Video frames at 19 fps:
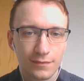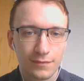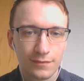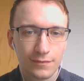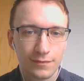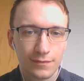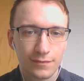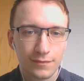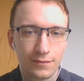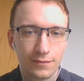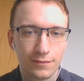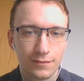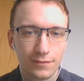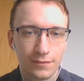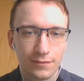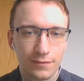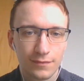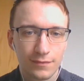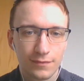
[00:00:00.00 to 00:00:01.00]

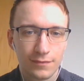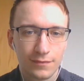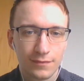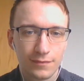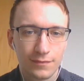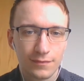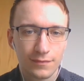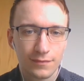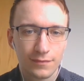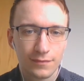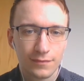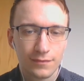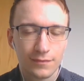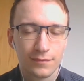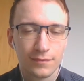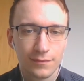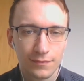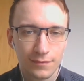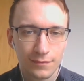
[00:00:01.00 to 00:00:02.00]

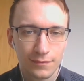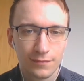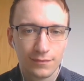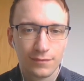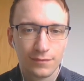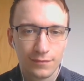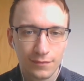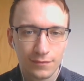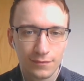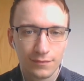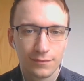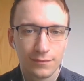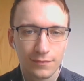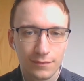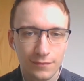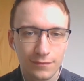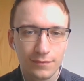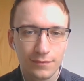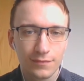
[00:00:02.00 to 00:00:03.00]

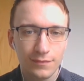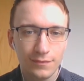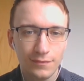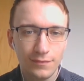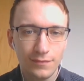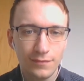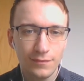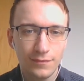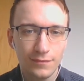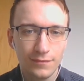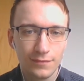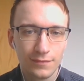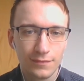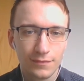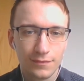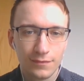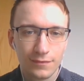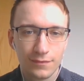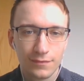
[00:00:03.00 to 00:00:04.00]

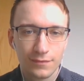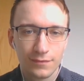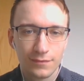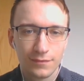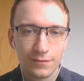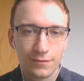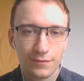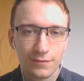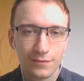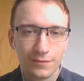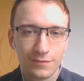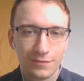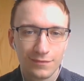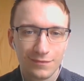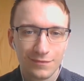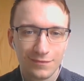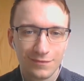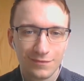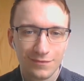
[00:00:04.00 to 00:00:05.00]

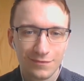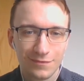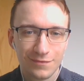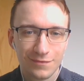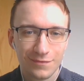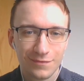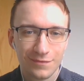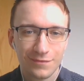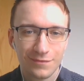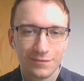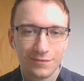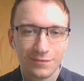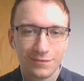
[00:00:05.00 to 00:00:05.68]
This person isn't speaking.